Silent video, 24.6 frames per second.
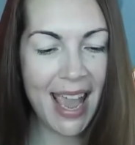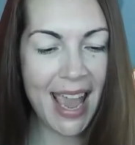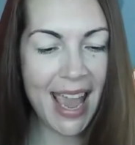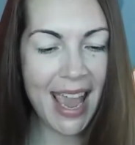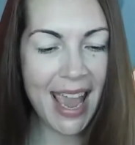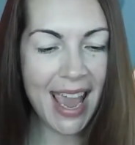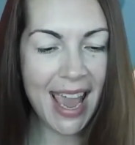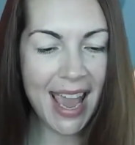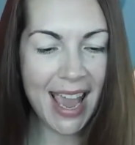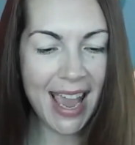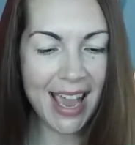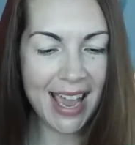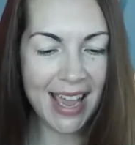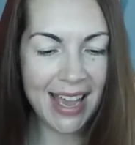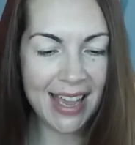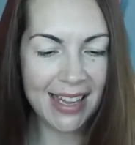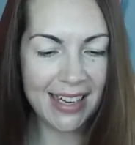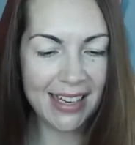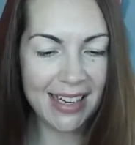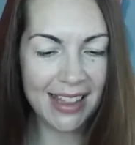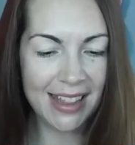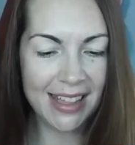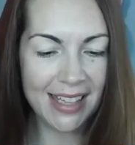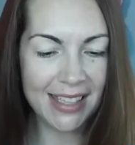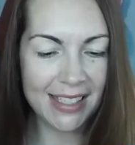
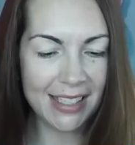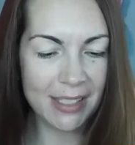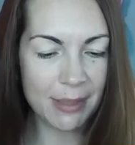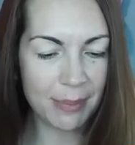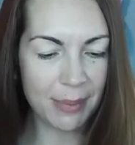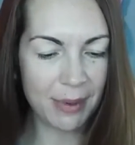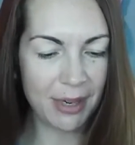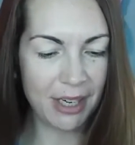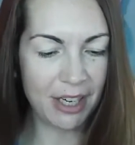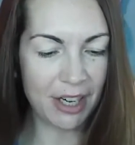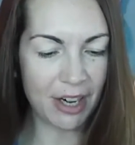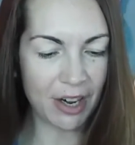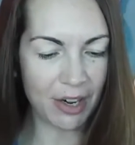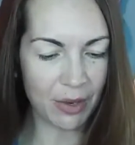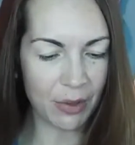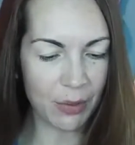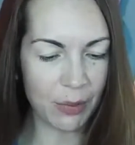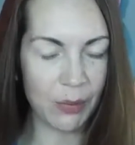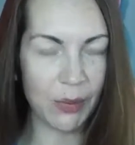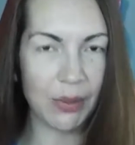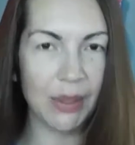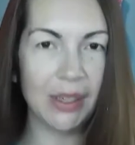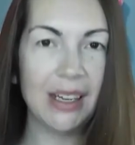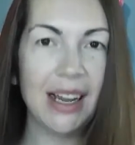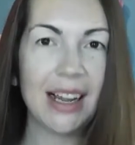And this is pretty darn
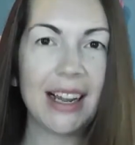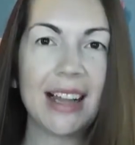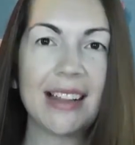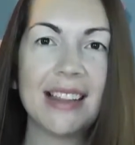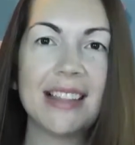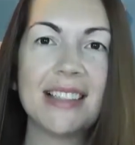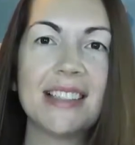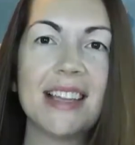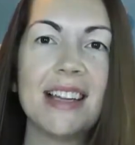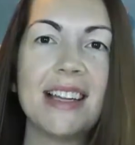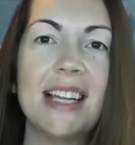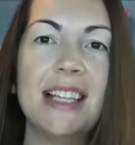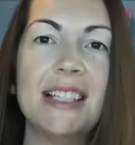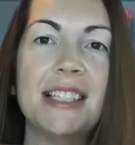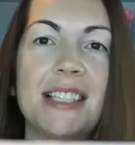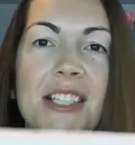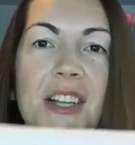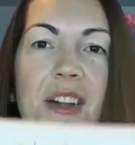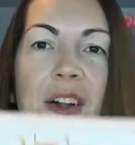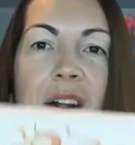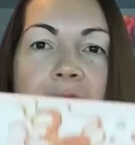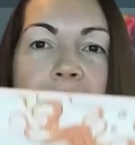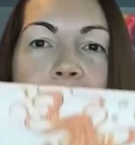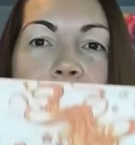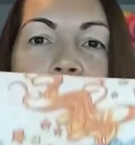cool. I got this on
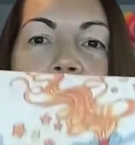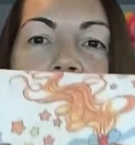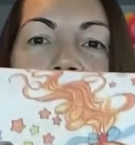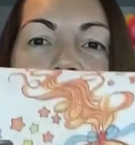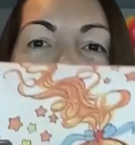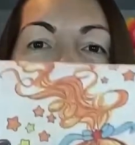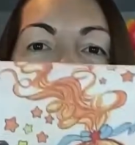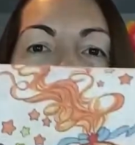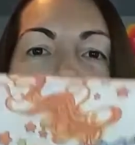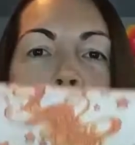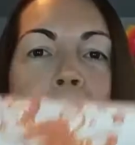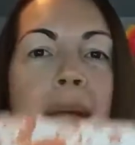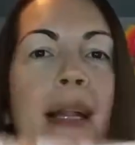Instagram. It's a